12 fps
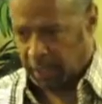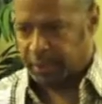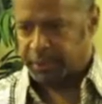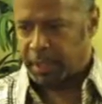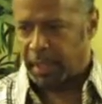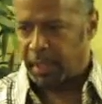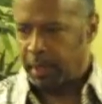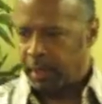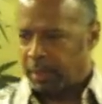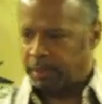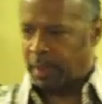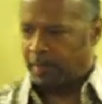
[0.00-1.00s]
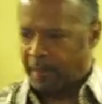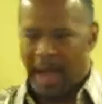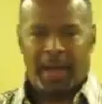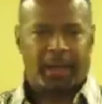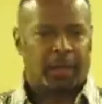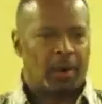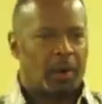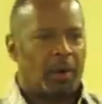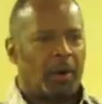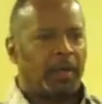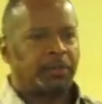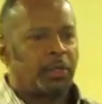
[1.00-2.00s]
understand? Yeah. They're
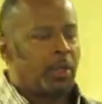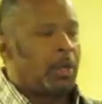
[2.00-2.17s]
bodyguards.